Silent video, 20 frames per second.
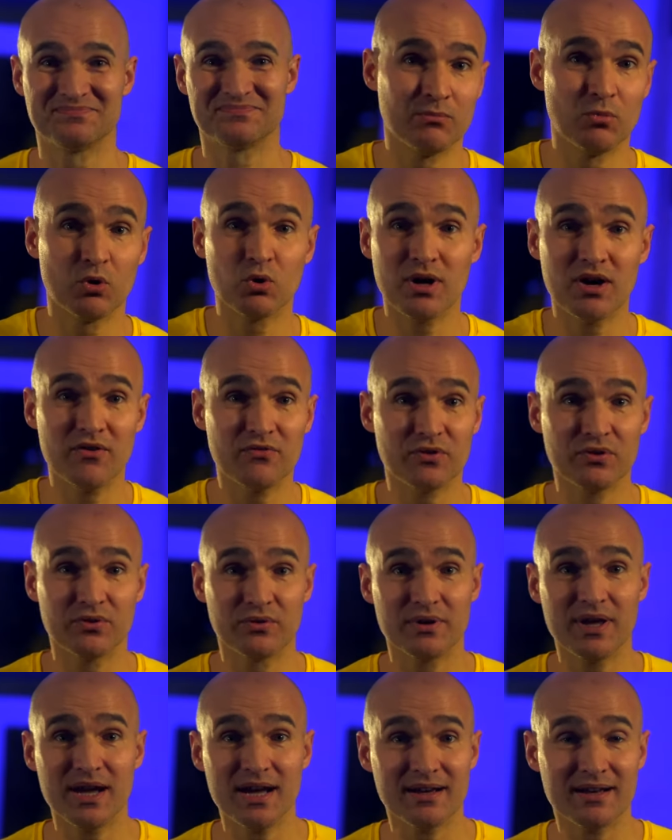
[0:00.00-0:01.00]
More often
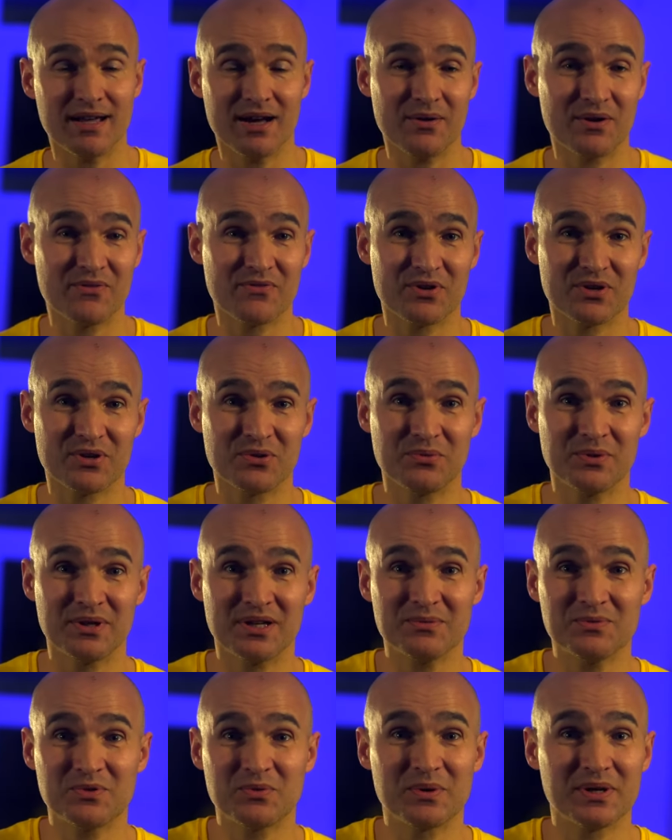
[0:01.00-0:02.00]
than not, however, we
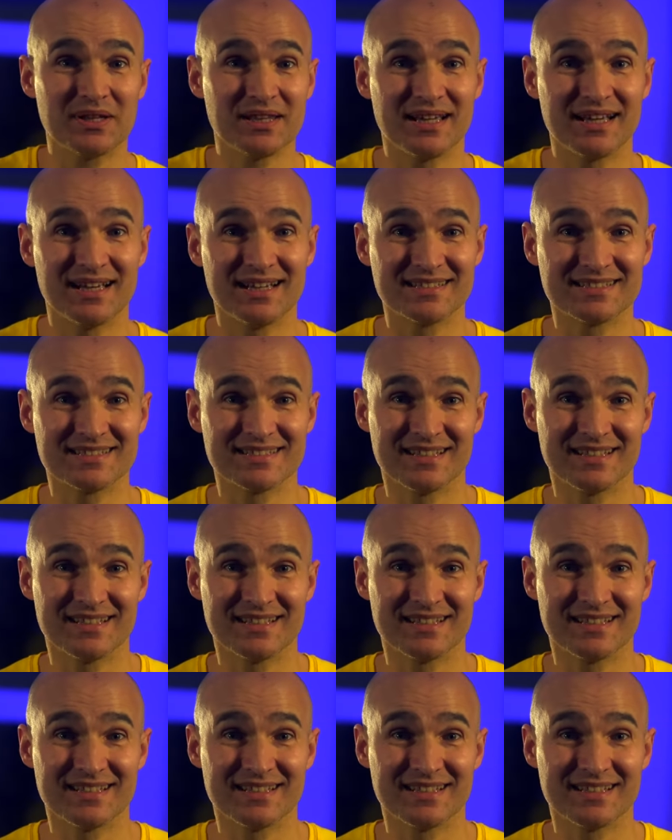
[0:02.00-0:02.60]
come to realize